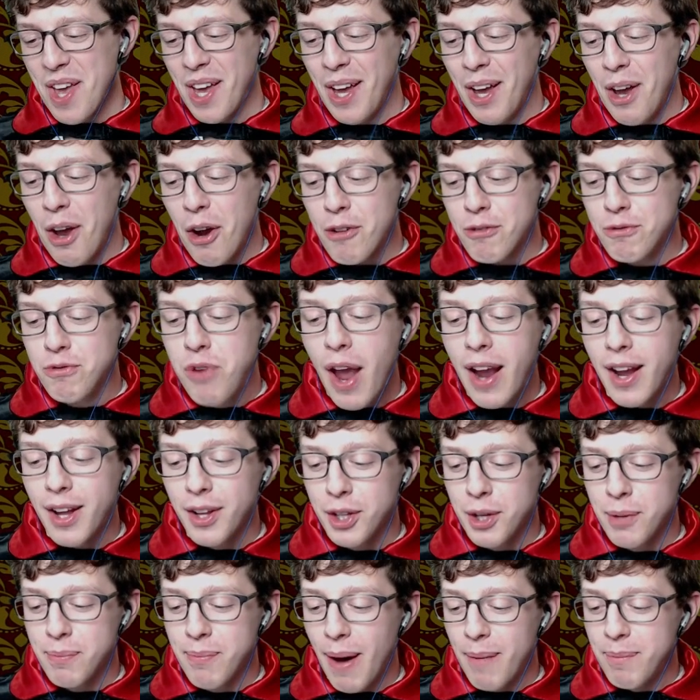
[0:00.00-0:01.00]

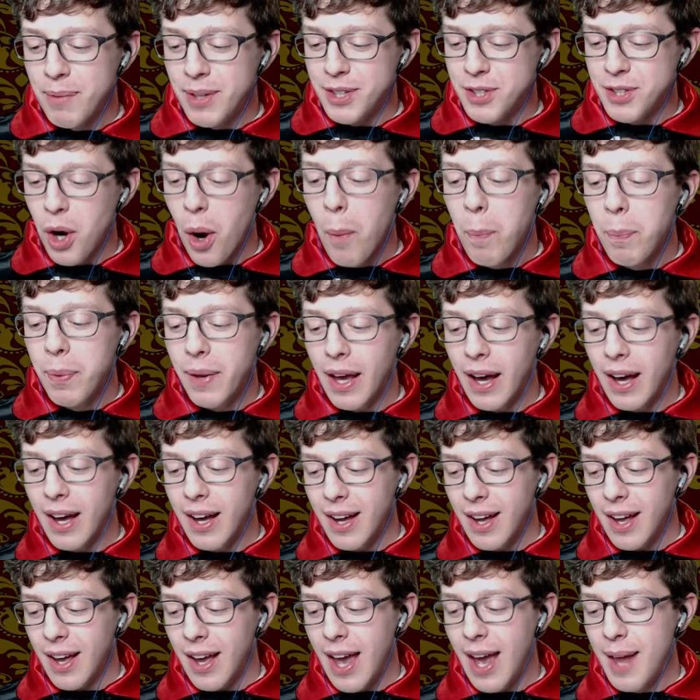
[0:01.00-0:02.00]
Regular Mummytopia
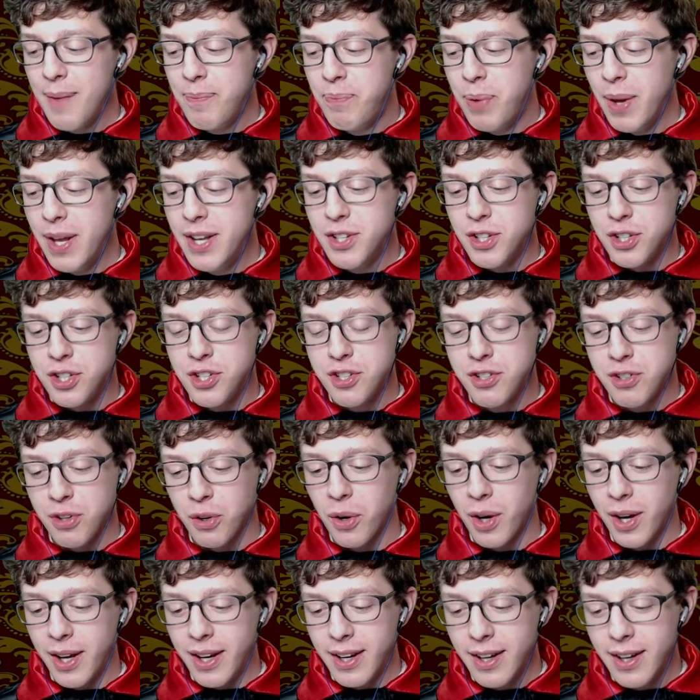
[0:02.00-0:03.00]
had been
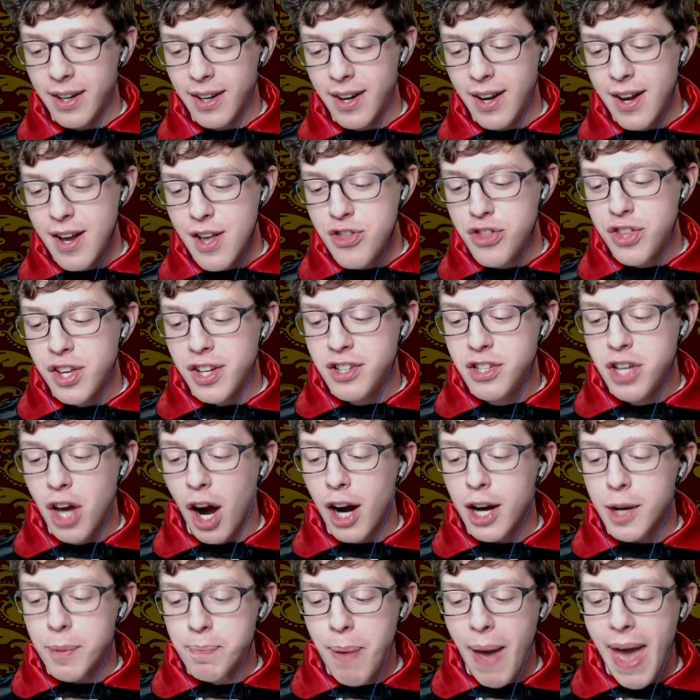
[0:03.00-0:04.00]
destroyed. The
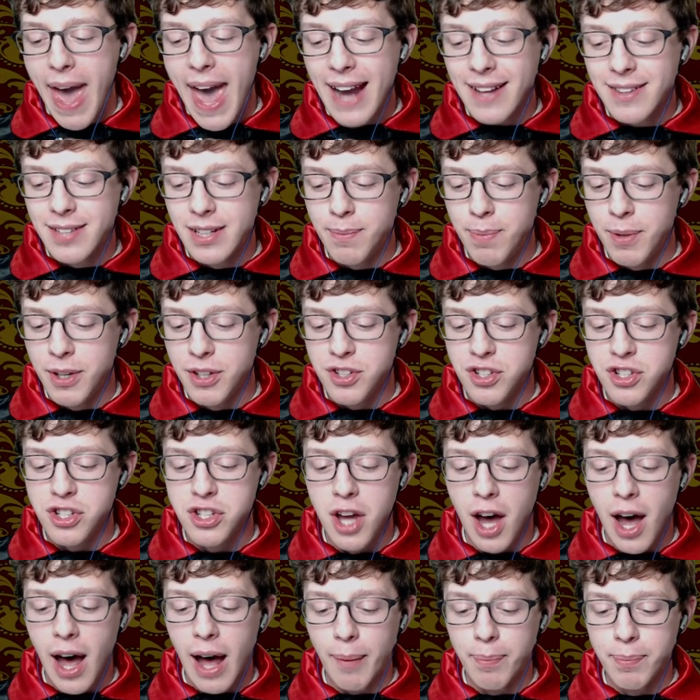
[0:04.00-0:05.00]
Dark Pact had been
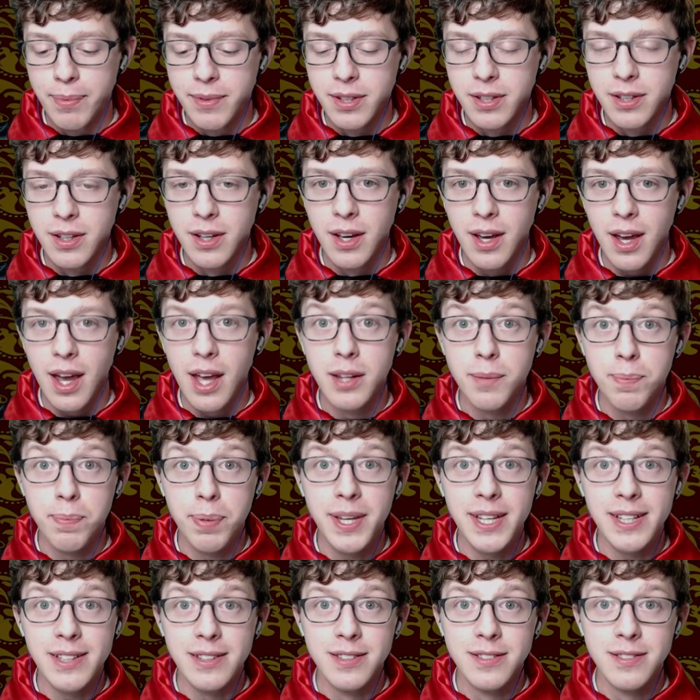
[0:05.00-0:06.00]
stopped, and
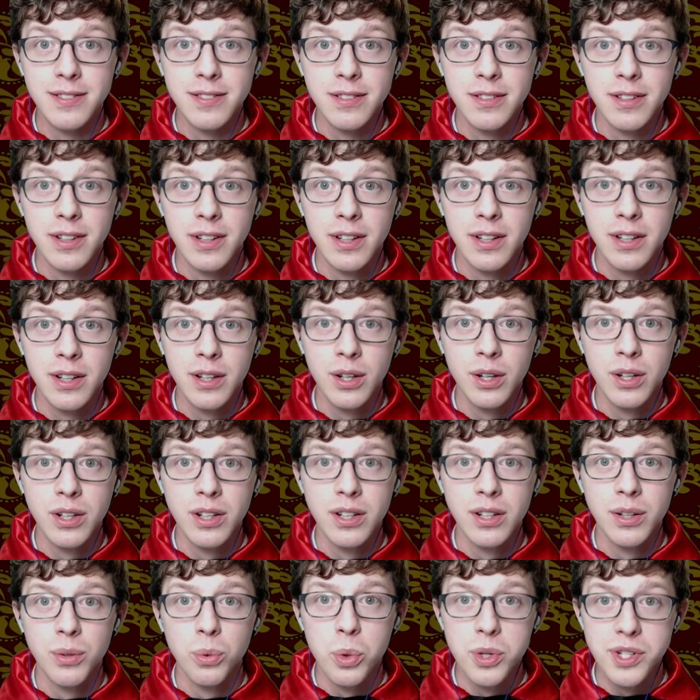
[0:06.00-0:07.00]
peace
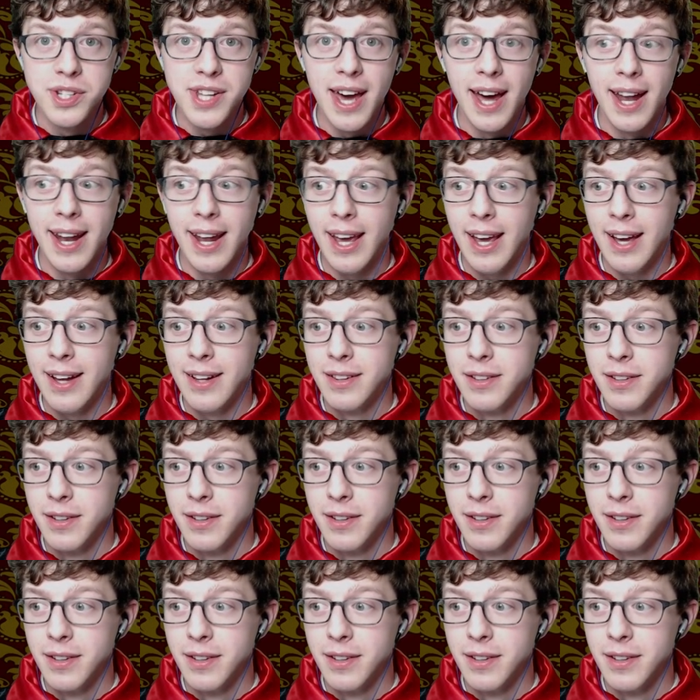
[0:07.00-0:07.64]
was at hand.